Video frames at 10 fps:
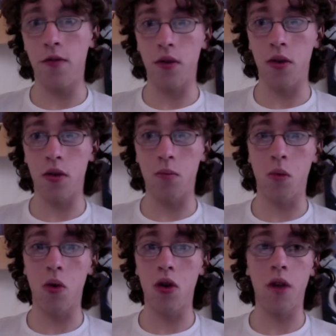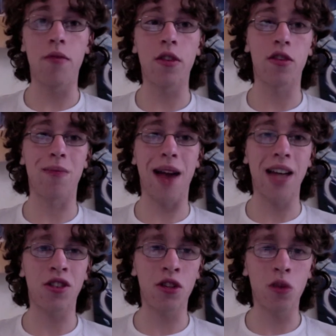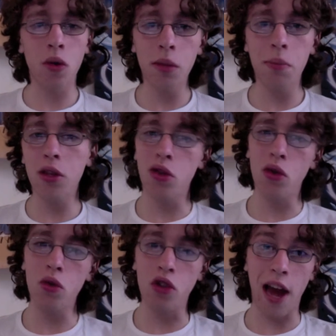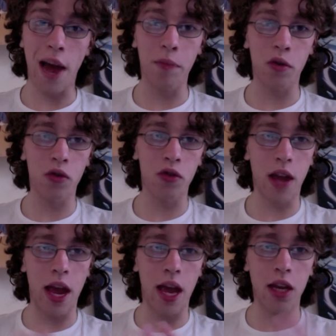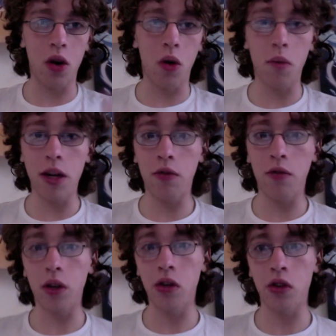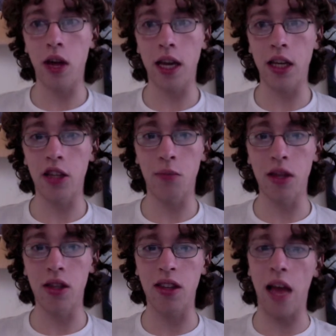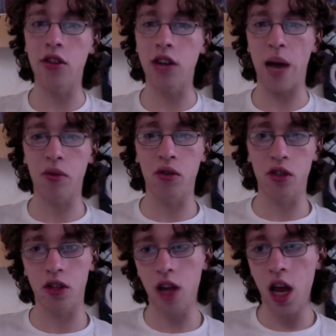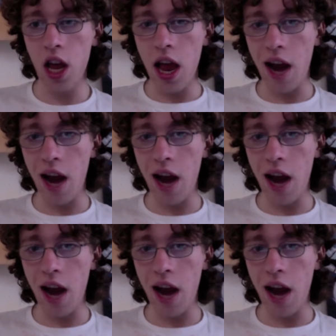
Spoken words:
It's only been 2 chapters and it already feels like it's been 10 chapters. It's everything's so intense.